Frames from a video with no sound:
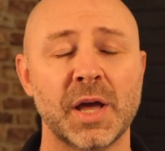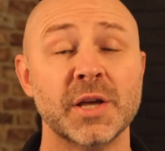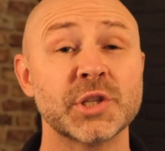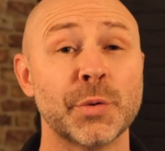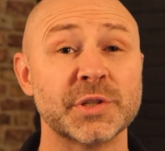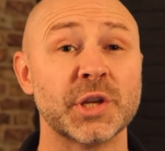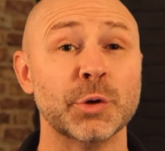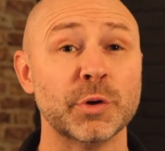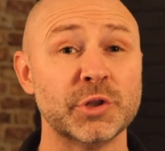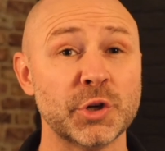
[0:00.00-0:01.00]
So it's going
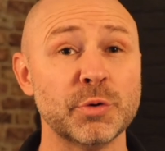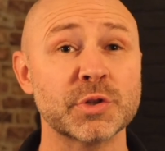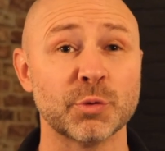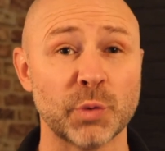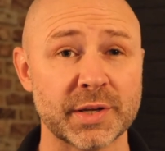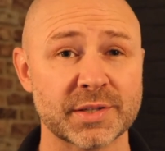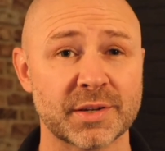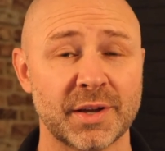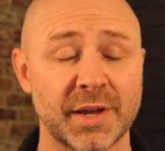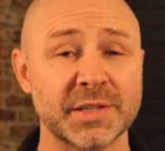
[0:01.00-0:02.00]
to reduce the
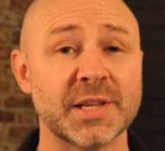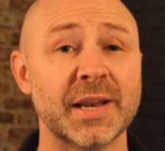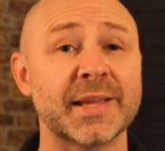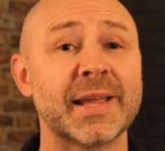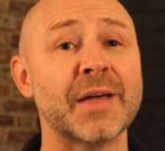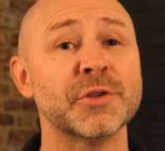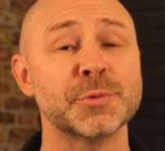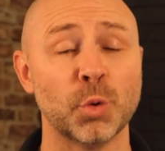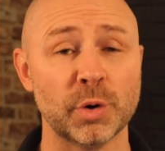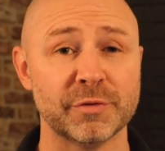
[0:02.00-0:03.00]
risk until it gathers
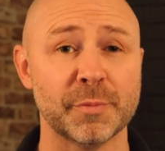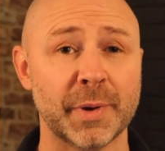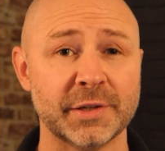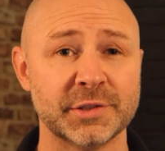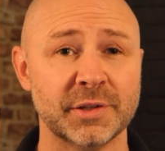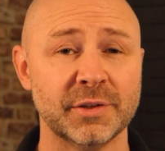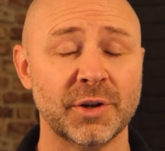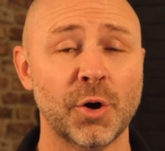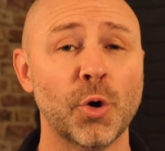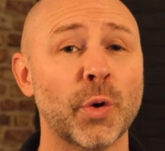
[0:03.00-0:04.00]
more information
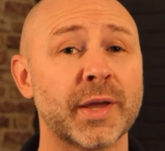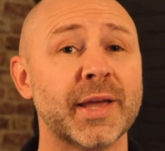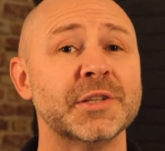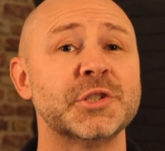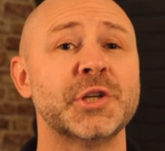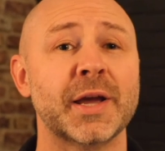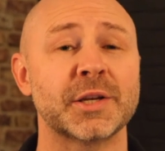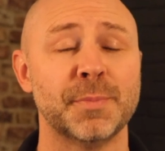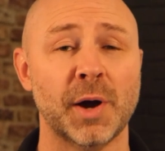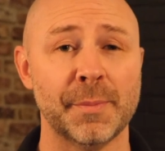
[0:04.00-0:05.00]
or it gets
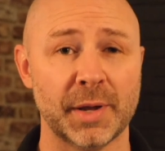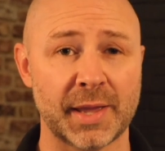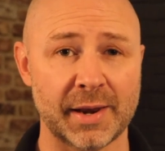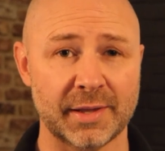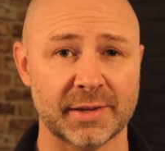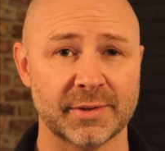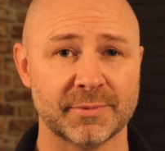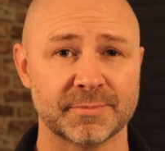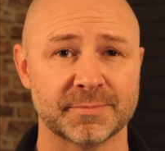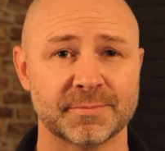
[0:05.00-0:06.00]
checked by a mechanic.
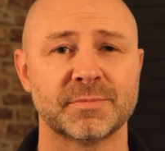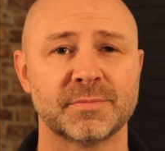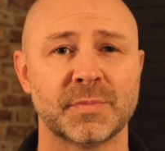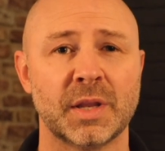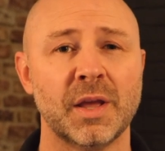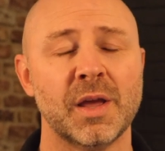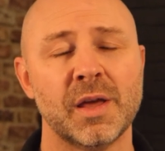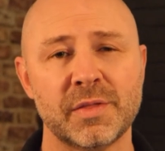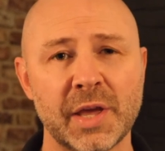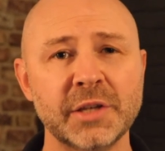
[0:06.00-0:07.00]

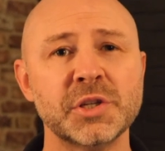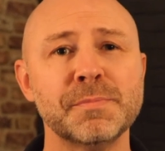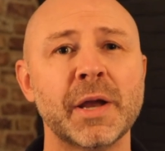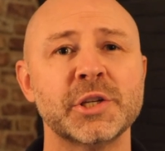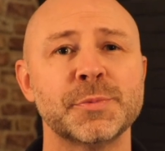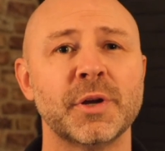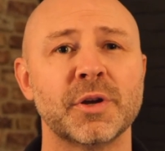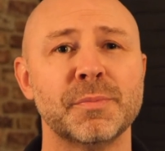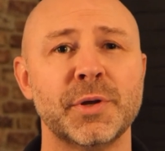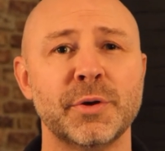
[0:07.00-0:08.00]
The engine management
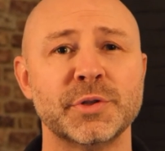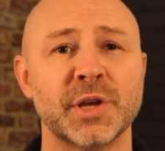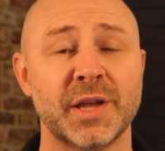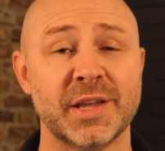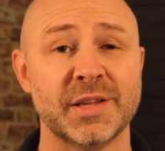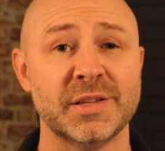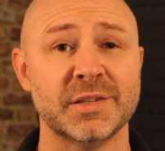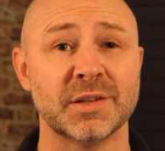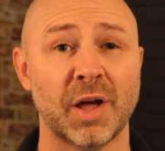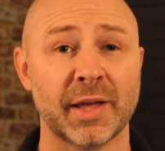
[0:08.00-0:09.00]
computer
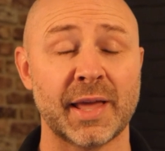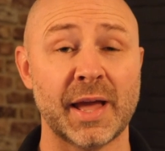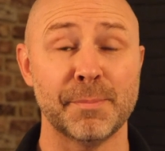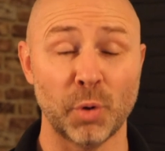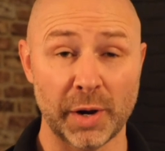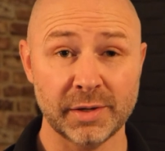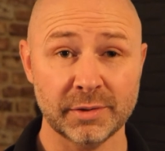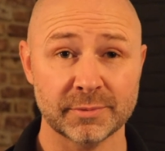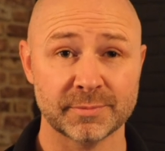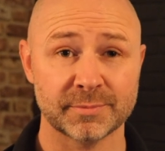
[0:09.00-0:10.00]
is like our brain,
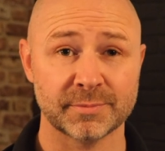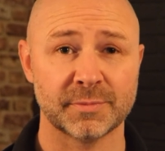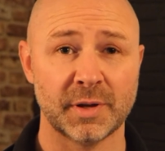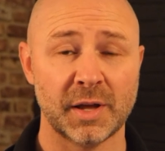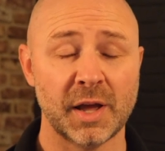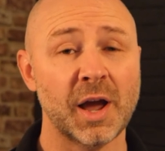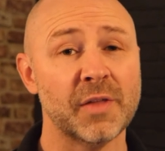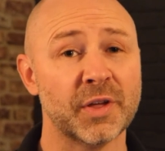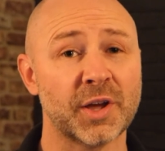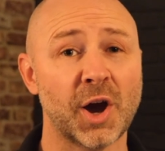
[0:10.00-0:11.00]

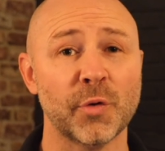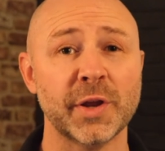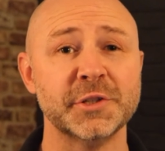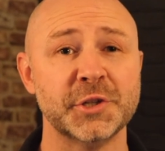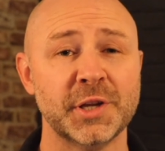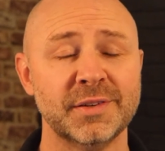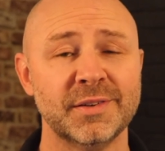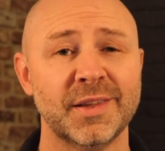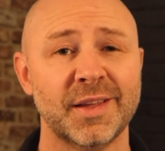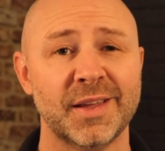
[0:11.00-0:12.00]
and the car
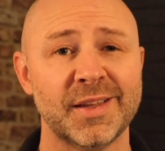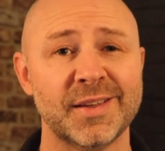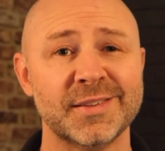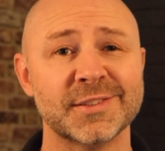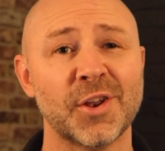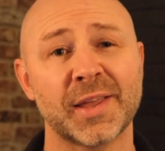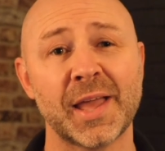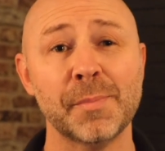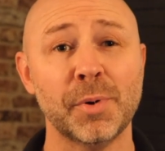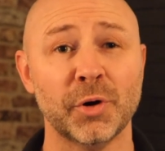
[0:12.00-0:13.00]
engine is like
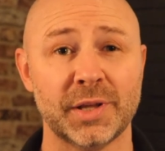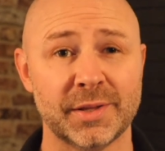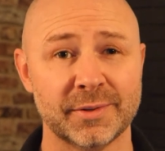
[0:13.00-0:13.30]
our body.